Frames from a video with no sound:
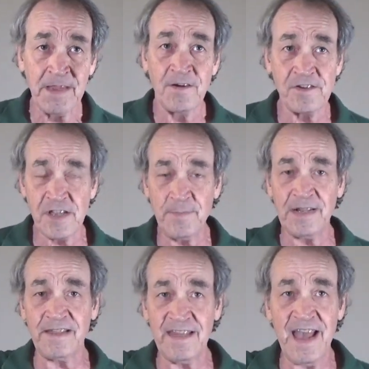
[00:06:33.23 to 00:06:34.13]
or something
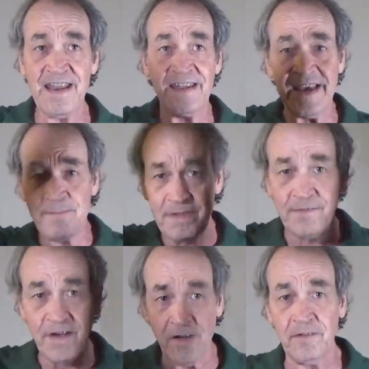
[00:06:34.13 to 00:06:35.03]
like that and then
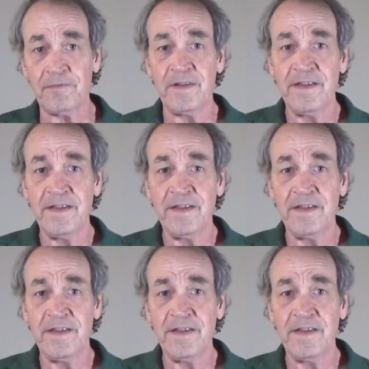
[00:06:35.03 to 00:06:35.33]
evolve?